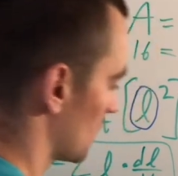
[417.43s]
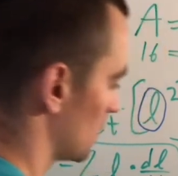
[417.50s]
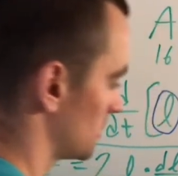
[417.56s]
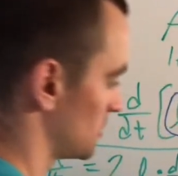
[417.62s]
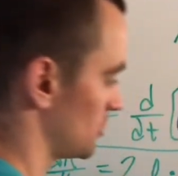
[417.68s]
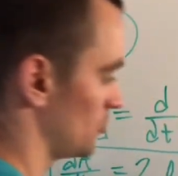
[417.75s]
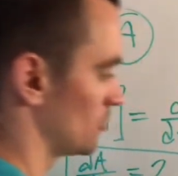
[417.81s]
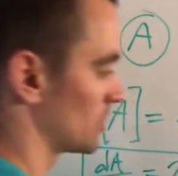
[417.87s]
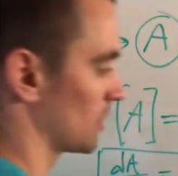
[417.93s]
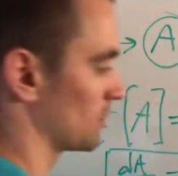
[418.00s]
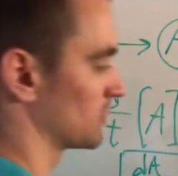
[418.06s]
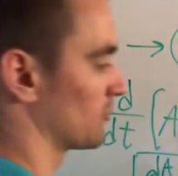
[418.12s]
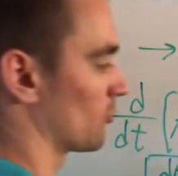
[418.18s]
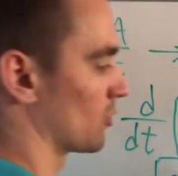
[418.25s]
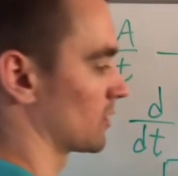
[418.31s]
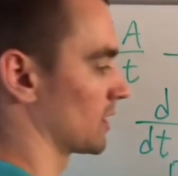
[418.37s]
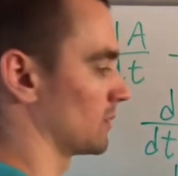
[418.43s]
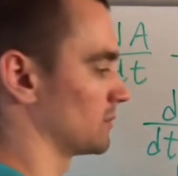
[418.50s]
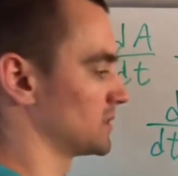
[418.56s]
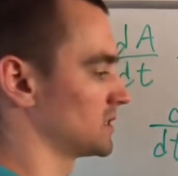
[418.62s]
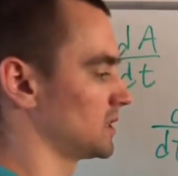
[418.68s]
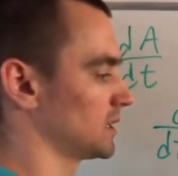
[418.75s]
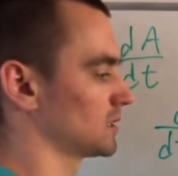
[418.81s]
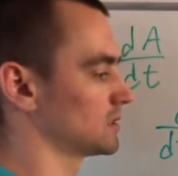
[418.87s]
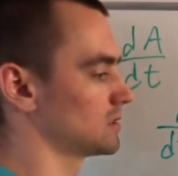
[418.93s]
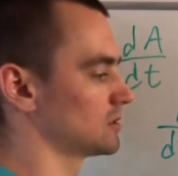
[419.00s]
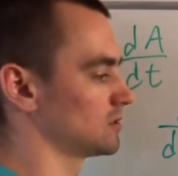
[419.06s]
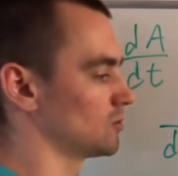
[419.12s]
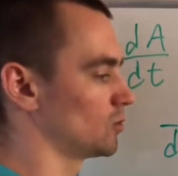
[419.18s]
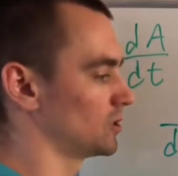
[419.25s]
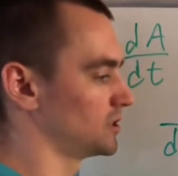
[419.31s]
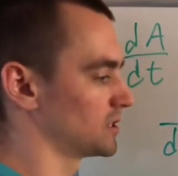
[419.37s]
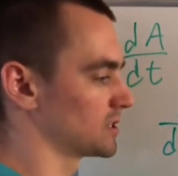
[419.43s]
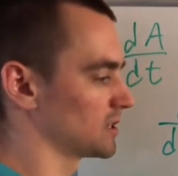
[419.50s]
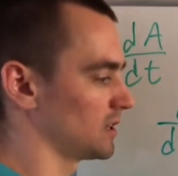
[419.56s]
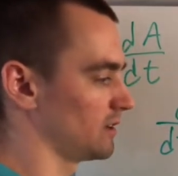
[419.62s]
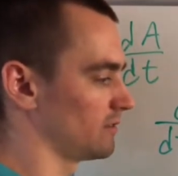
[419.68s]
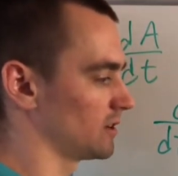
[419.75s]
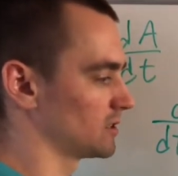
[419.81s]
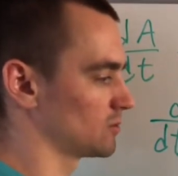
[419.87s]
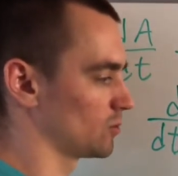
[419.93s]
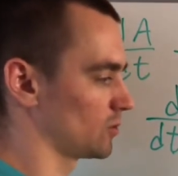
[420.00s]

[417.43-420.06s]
two times four times six would just leave us